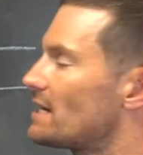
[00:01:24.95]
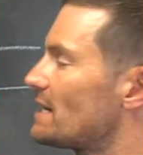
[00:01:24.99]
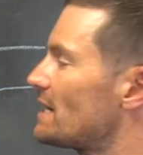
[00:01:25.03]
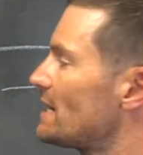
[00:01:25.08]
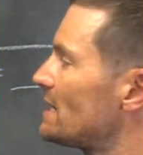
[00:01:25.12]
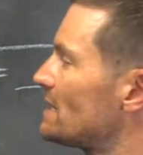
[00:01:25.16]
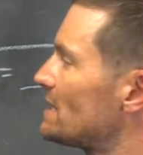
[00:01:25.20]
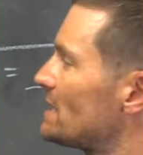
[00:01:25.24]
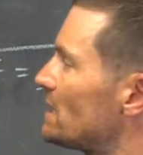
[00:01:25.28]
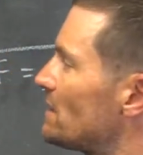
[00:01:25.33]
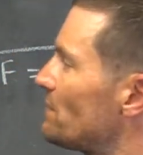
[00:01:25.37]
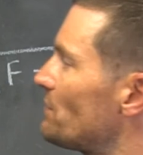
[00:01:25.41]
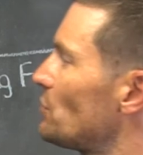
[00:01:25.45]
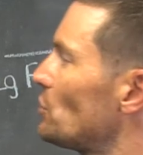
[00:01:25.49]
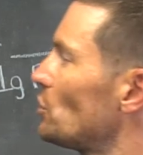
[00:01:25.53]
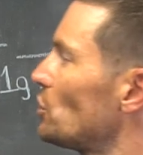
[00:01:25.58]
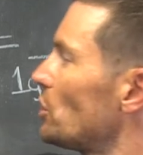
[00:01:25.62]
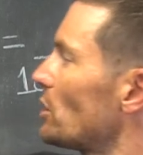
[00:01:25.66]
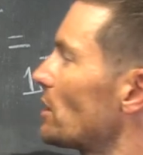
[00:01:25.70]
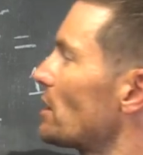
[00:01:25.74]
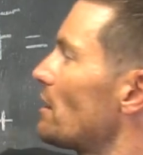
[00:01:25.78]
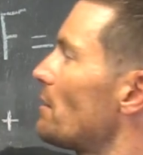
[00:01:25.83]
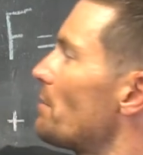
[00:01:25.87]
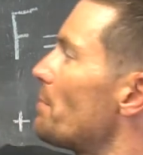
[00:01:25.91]
And then if you
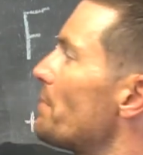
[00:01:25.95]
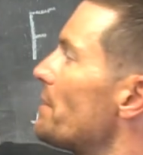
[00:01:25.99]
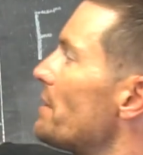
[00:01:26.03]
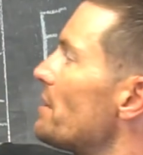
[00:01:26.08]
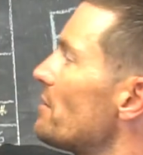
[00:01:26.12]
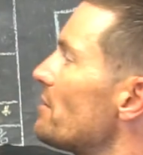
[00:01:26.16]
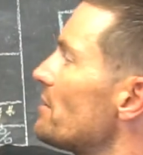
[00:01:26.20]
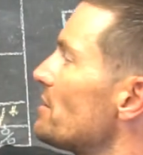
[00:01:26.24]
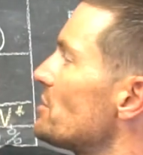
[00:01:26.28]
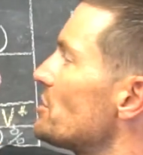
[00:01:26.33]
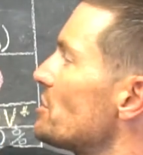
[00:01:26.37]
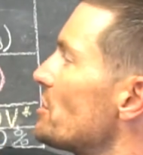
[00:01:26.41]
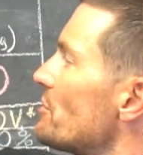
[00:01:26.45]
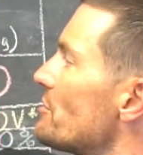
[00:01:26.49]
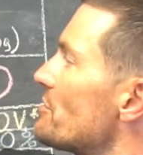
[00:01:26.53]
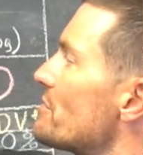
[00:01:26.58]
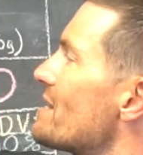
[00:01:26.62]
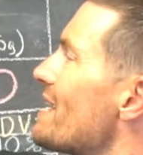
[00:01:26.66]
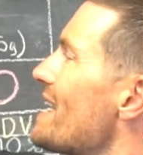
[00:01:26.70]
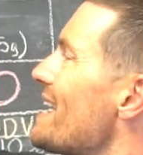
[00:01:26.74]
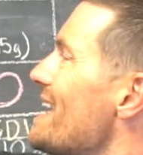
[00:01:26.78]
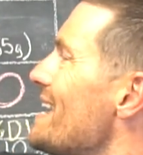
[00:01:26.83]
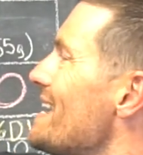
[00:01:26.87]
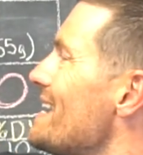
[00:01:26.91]
look up here, it shows
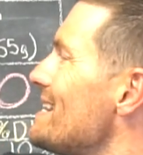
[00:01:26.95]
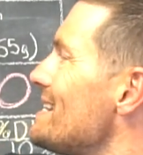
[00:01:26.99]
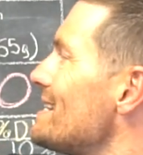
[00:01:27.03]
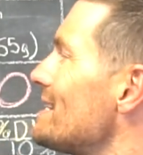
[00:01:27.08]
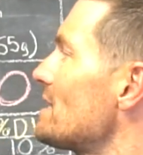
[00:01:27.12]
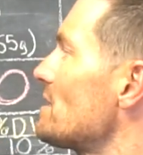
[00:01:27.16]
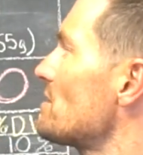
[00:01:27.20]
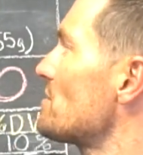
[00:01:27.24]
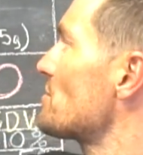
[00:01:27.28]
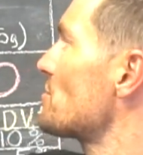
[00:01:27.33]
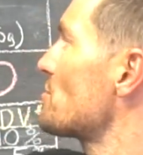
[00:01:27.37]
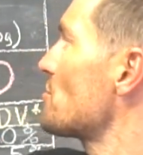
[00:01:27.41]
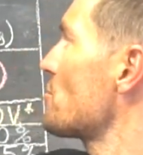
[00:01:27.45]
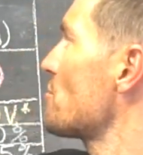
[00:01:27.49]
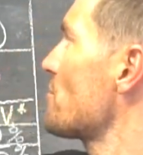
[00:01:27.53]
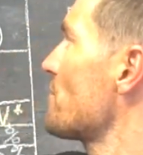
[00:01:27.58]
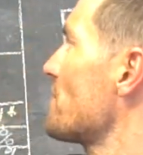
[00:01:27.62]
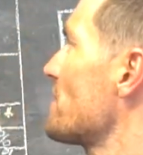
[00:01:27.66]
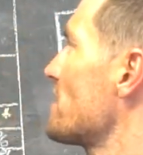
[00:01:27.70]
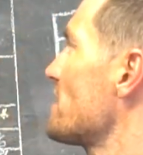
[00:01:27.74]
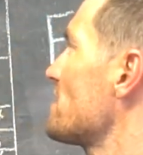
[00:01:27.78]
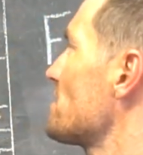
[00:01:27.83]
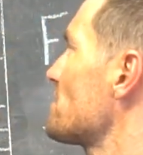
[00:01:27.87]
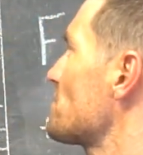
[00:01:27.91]
8
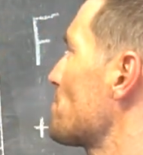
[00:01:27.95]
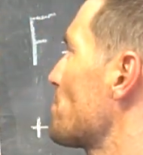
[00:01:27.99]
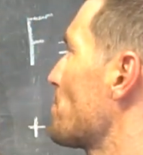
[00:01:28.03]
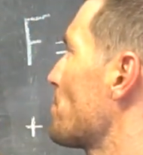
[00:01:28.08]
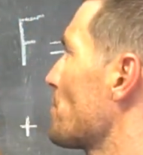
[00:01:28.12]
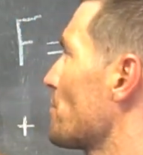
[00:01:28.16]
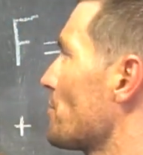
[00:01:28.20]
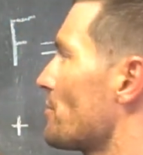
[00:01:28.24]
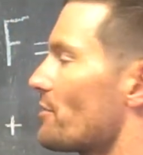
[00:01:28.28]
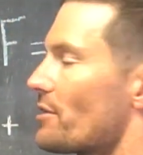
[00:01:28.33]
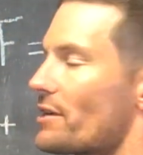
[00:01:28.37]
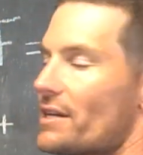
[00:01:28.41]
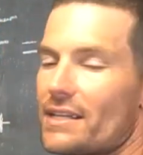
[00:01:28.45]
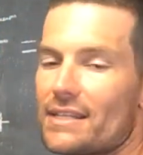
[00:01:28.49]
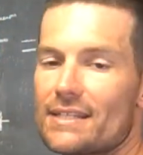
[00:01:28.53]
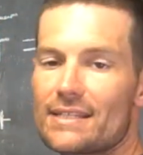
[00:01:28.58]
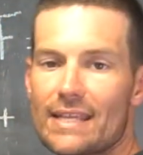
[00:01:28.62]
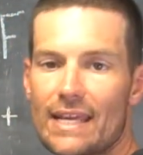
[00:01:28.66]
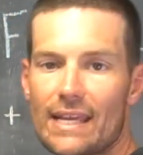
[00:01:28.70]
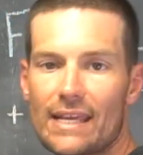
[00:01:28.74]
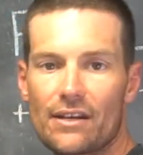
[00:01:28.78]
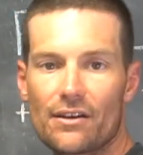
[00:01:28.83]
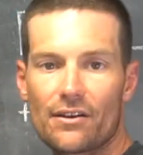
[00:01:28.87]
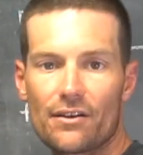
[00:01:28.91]
servings per
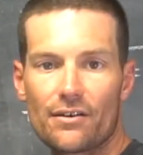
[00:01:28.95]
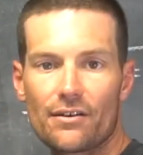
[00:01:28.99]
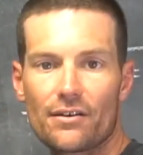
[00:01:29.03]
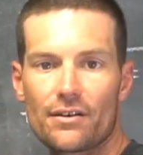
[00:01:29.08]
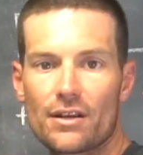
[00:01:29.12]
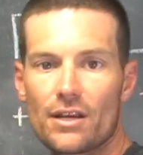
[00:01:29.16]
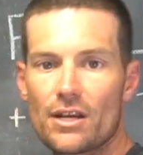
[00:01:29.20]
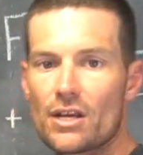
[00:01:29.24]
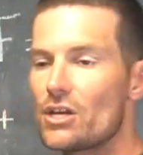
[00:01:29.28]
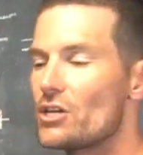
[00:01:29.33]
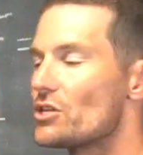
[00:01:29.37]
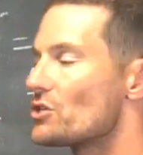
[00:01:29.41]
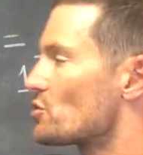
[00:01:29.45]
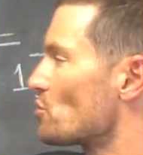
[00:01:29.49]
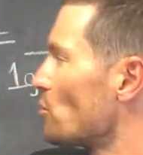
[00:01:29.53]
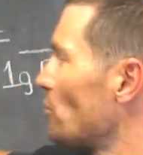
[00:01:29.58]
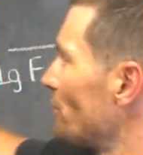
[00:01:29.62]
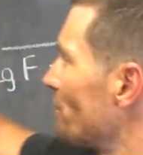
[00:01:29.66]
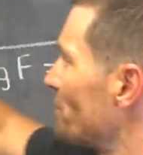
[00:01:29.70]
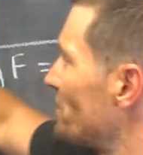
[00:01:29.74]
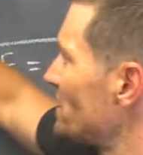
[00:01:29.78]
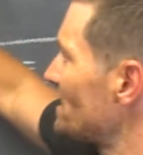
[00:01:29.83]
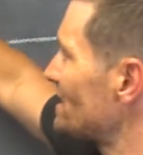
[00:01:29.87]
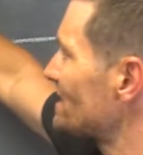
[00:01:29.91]
container. So
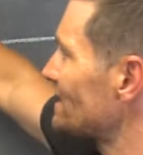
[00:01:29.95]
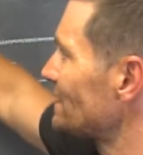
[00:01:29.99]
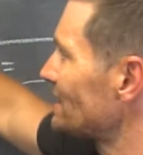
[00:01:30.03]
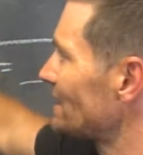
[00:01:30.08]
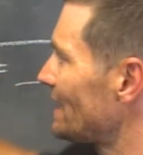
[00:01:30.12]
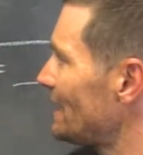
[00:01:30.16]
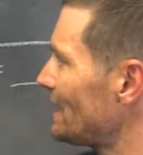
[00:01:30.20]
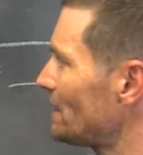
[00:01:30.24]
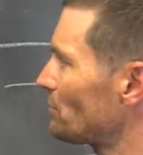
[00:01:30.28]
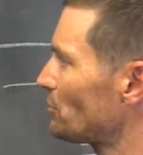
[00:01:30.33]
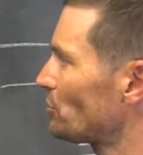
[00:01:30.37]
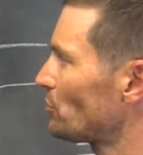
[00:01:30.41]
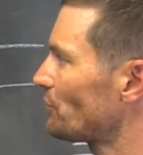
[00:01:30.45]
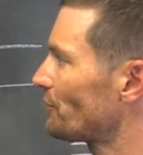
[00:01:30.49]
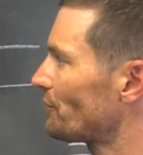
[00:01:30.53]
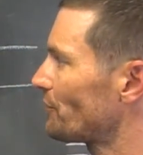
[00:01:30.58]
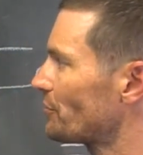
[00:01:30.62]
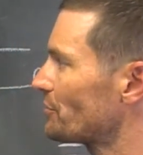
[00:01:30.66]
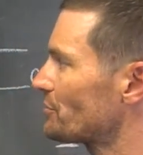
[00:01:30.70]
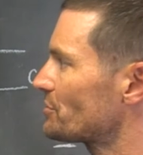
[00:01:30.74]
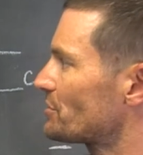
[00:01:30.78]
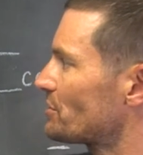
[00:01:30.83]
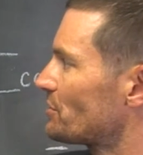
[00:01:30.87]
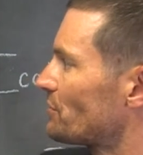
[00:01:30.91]
if this label,
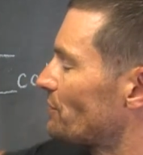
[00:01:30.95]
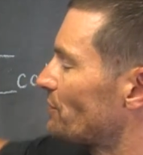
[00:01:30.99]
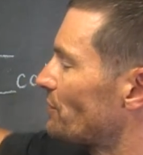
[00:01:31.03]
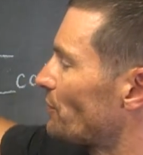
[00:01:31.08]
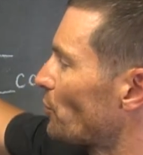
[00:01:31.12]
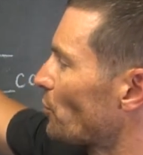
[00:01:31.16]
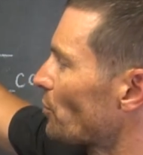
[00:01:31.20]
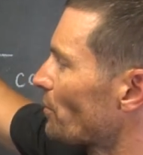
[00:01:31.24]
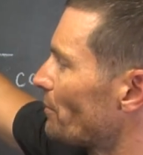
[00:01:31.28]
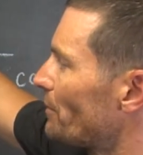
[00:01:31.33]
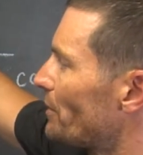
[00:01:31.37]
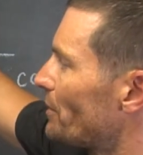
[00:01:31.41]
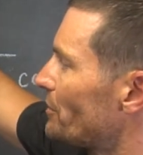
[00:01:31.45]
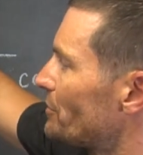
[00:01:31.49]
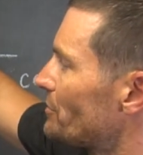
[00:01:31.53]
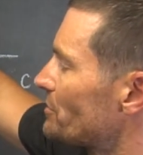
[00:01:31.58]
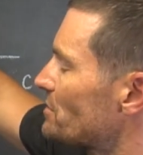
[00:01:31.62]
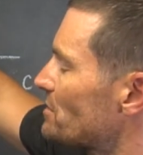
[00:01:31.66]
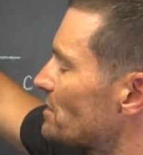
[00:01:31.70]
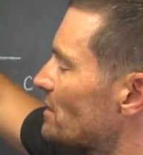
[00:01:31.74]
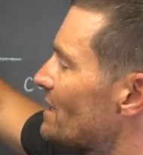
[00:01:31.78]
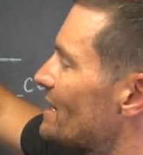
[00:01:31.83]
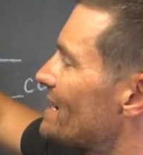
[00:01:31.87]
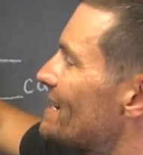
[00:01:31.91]
first and
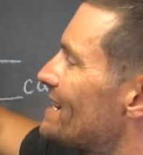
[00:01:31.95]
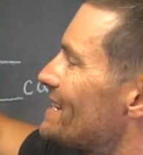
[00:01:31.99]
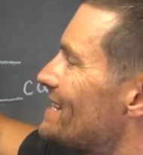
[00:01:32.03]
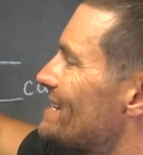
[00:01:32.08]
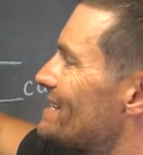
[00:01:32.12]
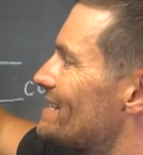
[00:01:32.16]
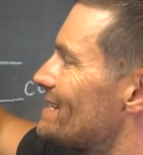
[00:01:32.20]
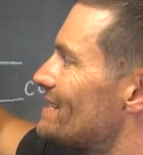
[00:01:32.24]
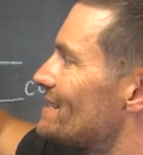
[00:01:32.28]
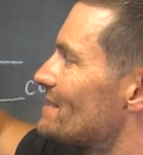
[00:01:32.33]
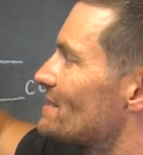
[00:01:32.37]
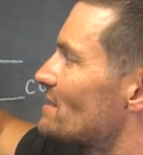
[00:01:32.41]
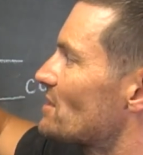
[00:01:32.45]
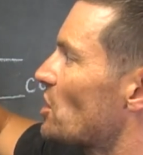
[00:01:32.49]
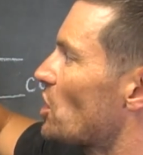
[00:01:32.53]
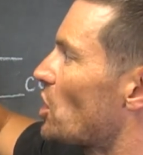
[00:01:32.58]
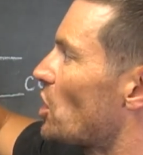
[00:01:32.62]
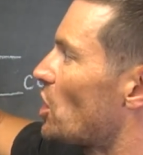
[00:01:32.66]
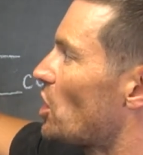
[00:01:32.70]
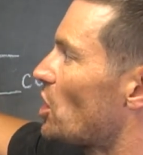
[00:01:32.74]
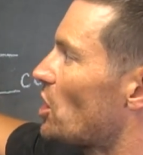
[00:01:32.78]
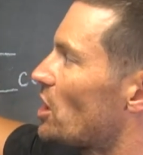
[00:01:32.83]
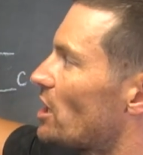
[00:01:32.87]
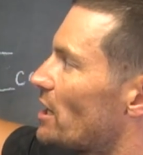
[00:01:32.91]
foremost, is
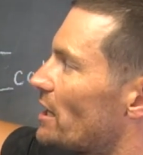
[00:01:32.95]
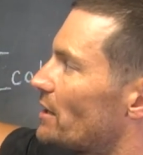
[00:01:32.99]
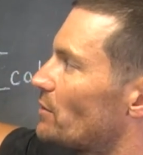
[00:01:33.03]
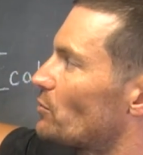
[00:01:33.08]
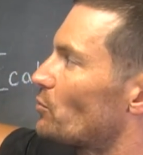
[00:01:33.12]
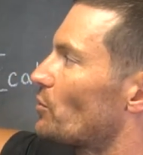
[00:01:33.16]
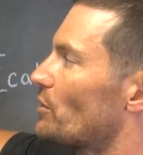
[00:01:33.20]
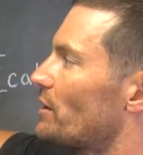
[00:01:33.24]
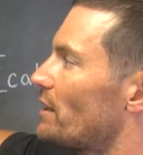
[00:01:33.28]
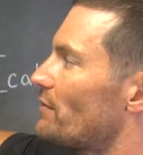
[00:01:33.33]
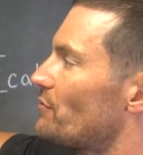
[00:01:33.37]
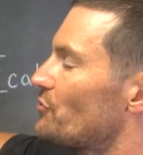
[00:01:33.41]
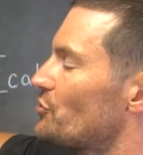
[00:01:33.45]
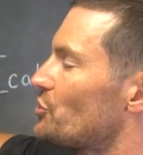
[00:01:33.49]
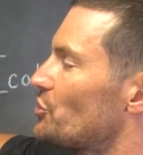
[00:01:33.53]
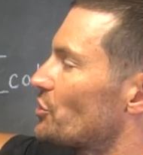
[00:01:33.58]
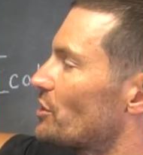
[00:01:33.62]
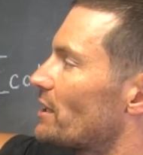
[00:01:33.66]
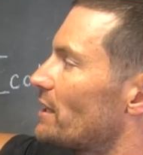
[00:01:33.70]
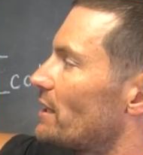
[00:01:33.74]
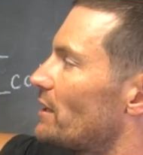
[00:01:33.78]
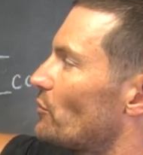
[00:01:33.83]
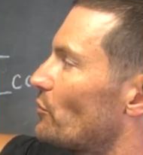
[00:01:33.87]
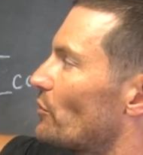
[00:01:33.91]
on whatever you're
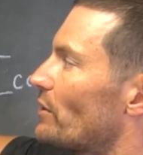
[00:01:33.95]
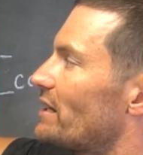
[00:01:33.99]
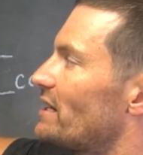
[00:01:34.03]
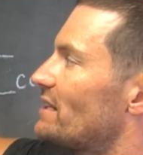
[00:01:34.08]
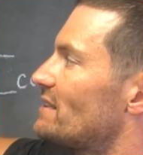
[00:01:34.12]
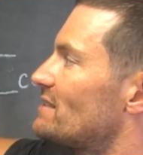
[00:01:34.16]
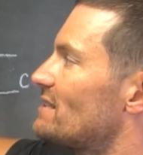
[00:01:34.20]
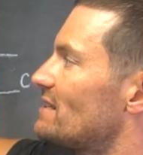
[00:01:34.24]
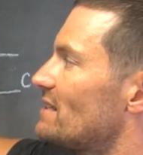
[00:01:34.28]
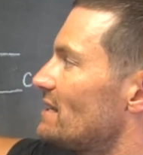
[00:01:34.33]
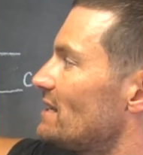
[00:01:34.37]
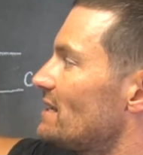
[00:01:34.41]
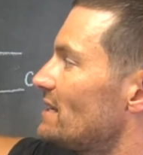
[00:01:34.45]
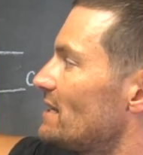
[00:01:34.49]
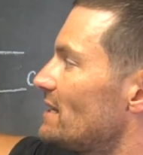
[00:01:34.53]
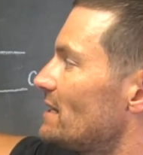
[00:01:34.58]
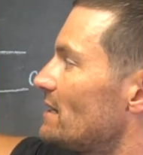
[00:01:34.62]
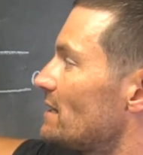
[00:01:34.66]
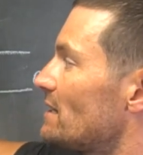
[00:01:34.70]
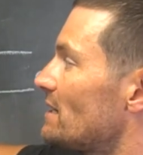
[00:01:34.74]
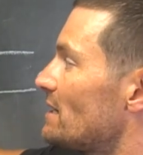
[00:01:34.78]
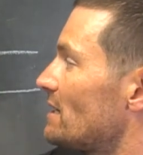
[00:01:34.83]
getting ready to eat,